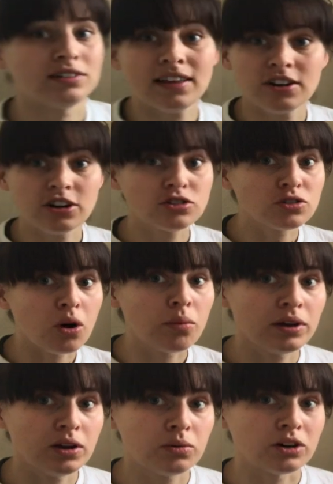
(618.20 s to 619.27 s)
And there are so
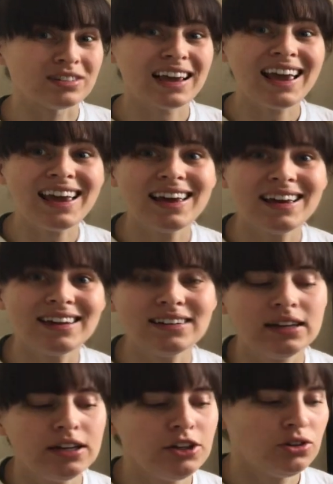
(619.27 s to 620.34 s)
many words. And
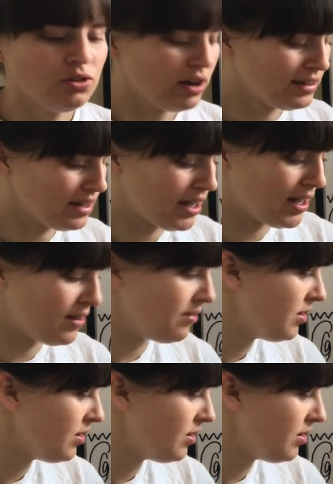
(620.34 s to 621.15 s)
you guys have